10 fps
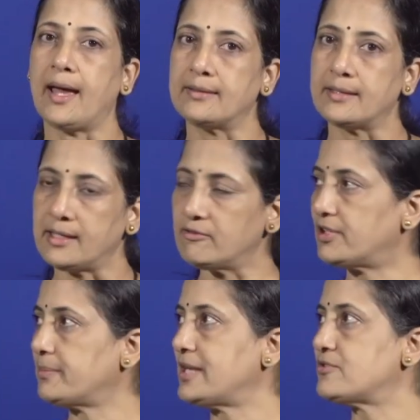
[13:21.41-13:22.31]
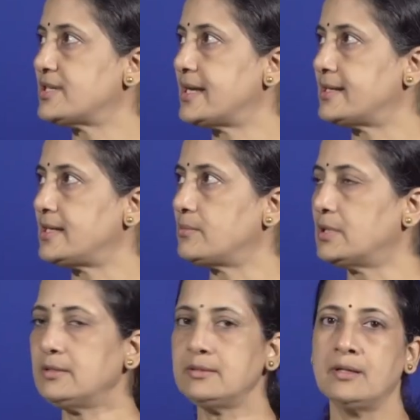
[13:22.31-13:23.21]
and the inflammatory
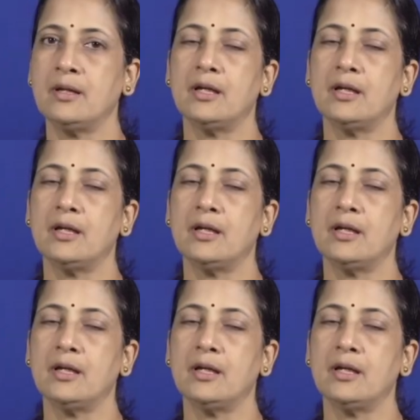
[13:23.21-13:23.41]
edema.